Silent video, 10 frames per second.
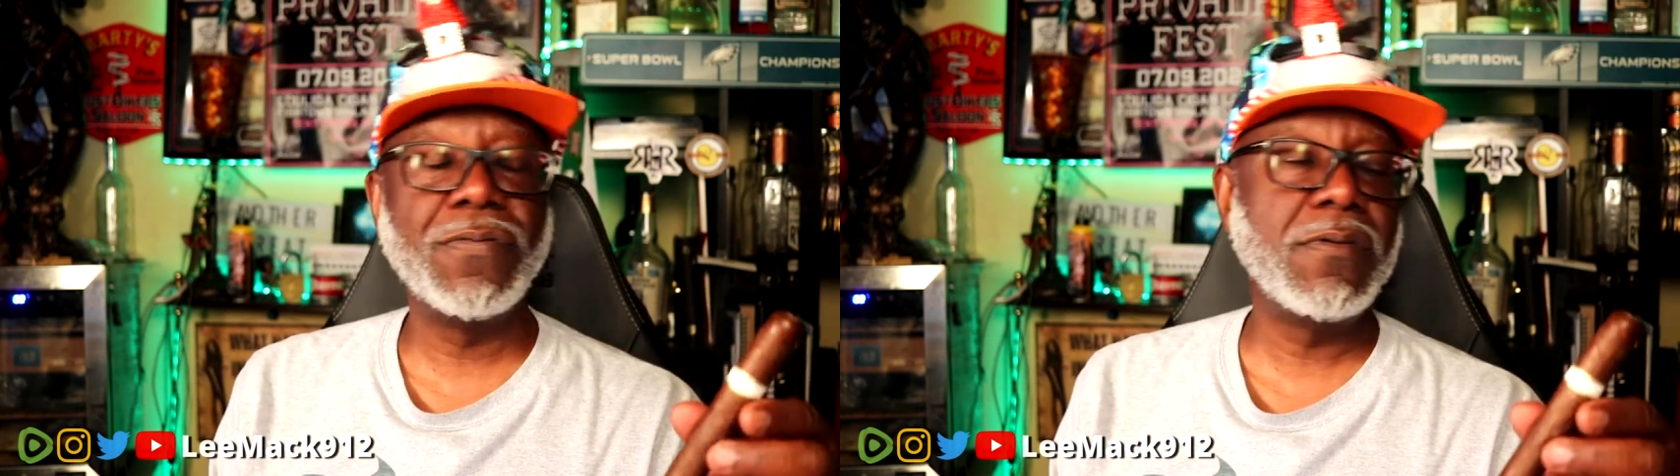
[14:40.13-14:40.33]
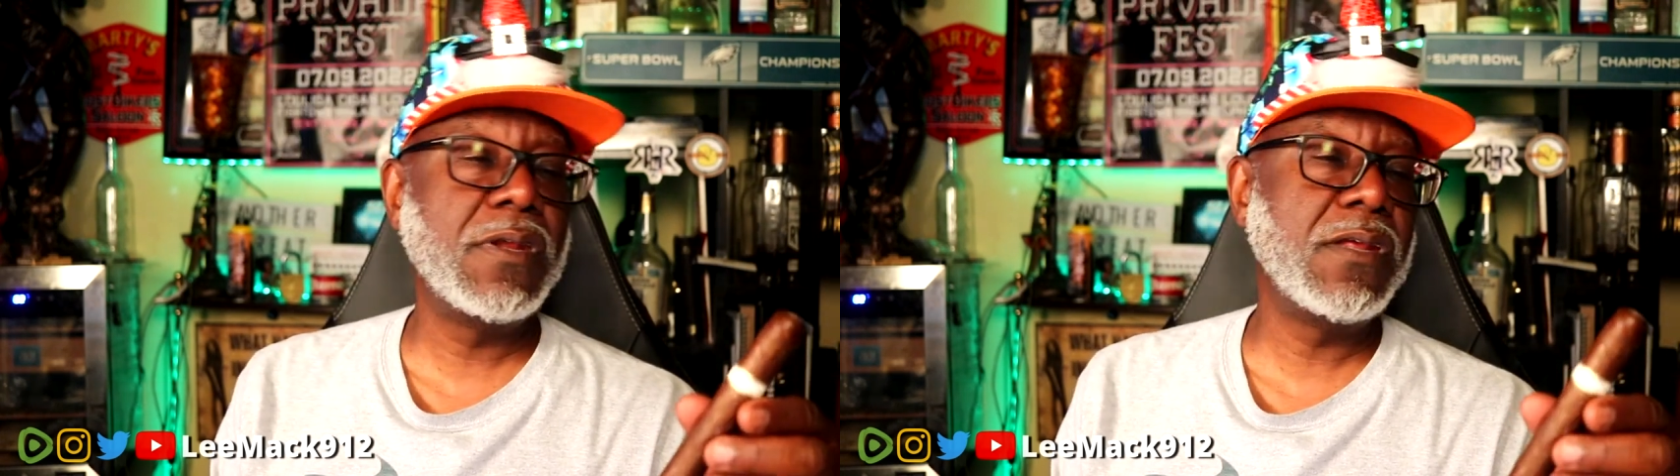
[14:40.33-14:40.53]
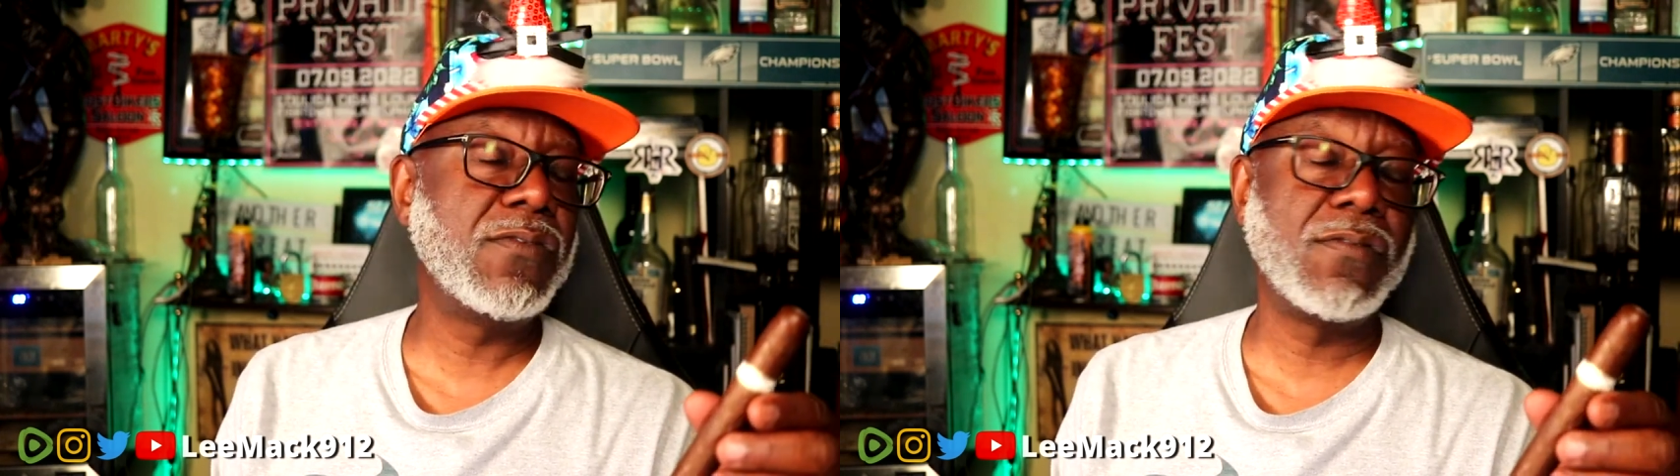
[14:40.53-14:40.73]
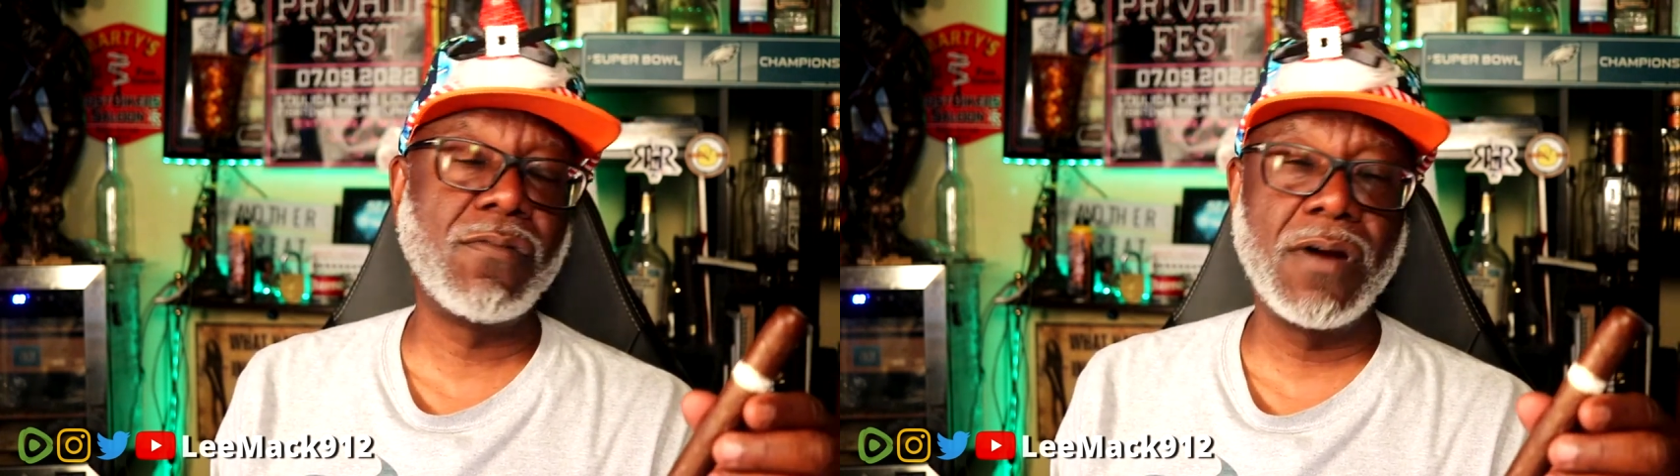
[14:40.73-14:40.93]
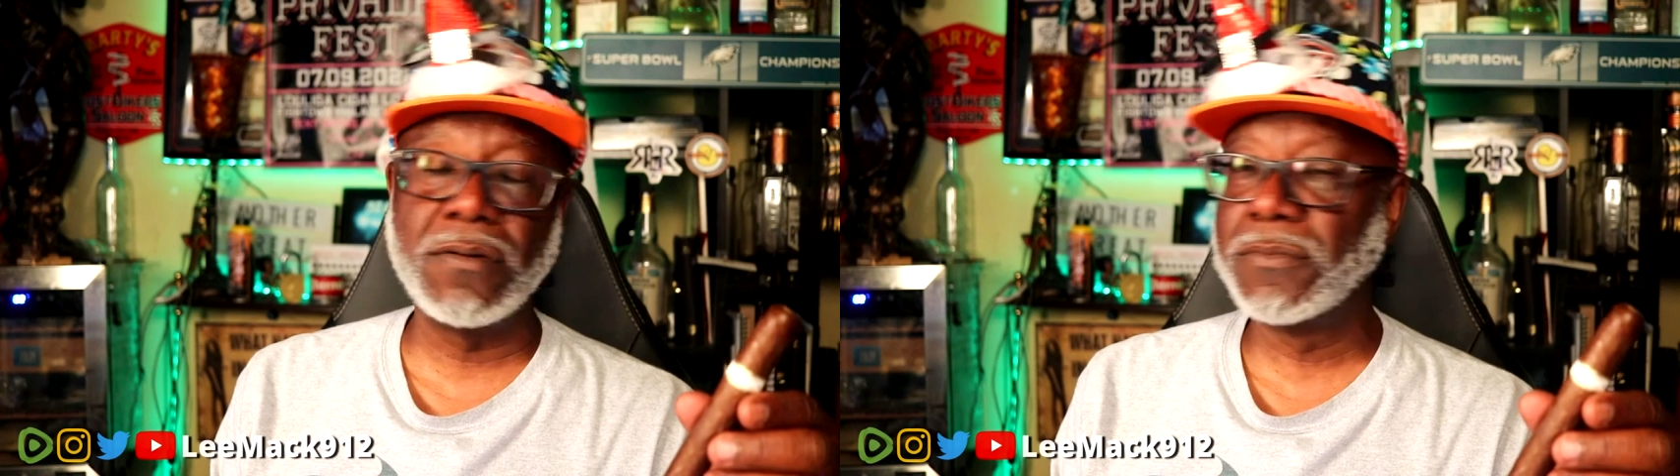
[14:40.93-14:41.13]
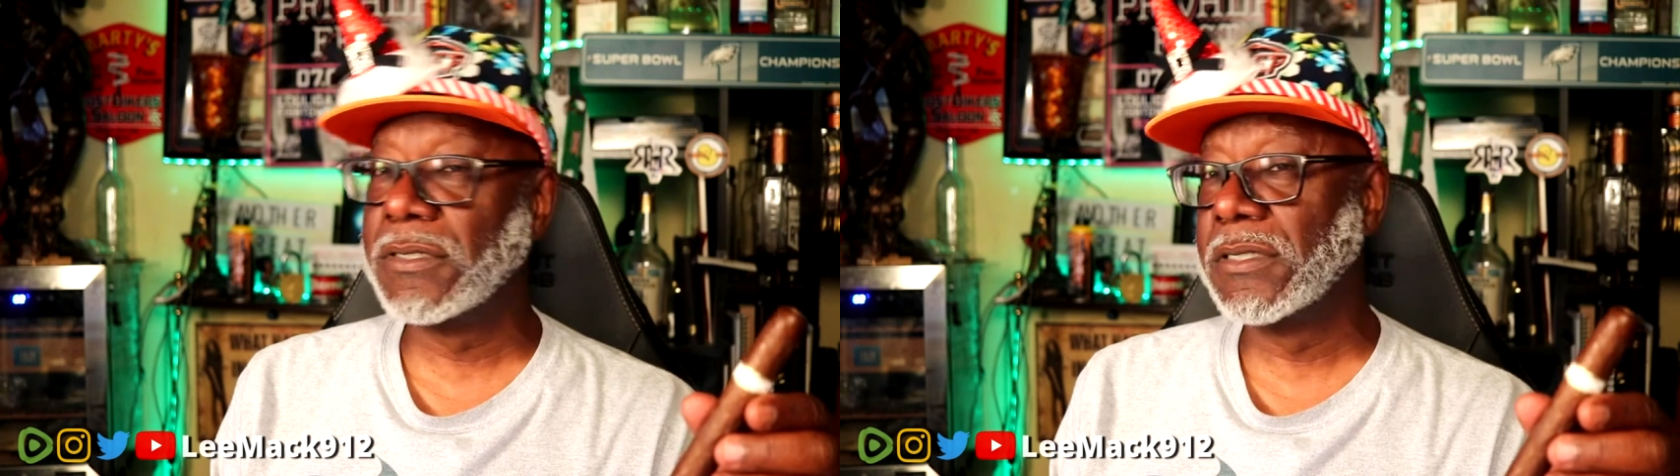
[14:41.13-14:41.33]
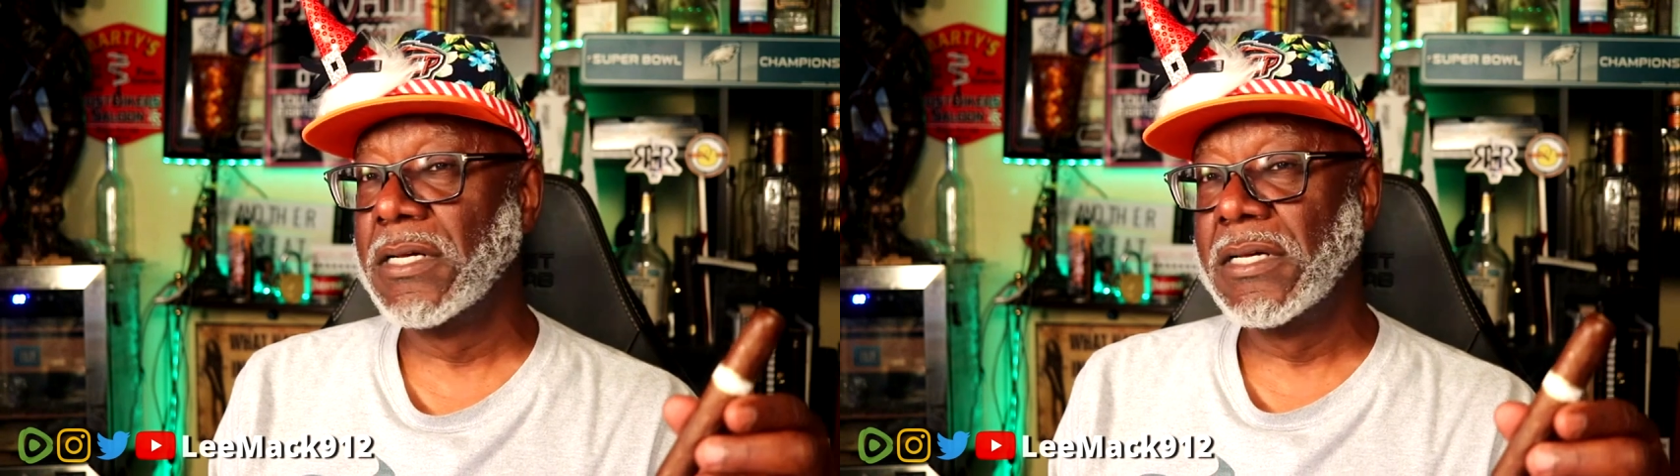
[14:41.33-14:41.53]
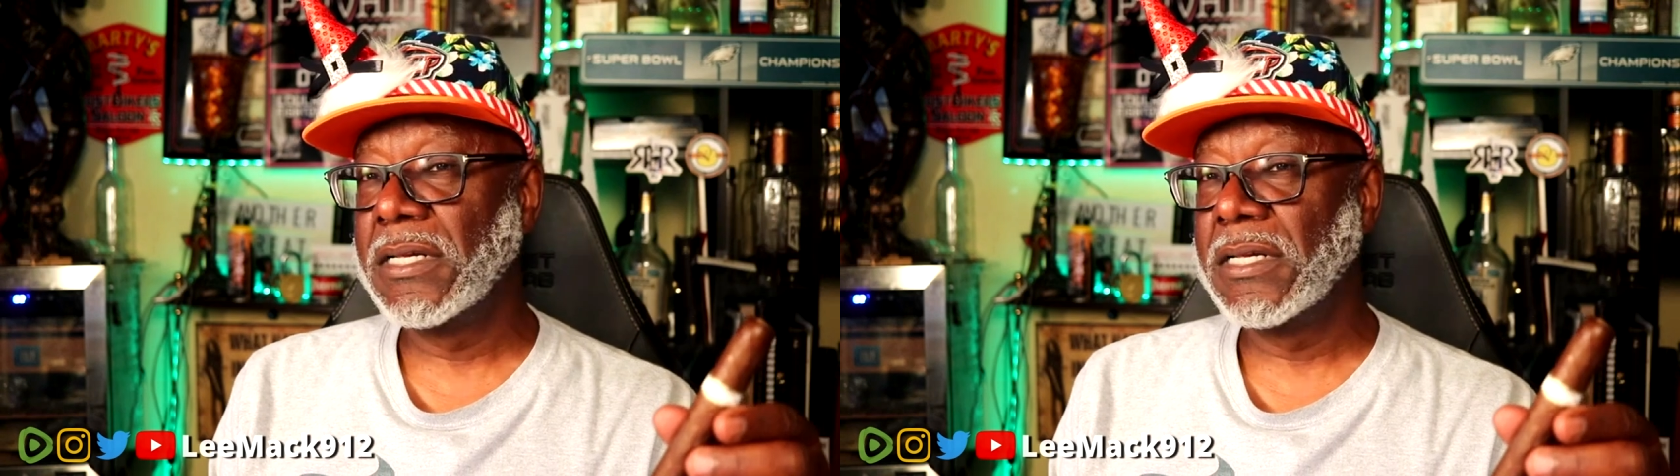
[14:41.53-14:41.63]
if you needs to rumble,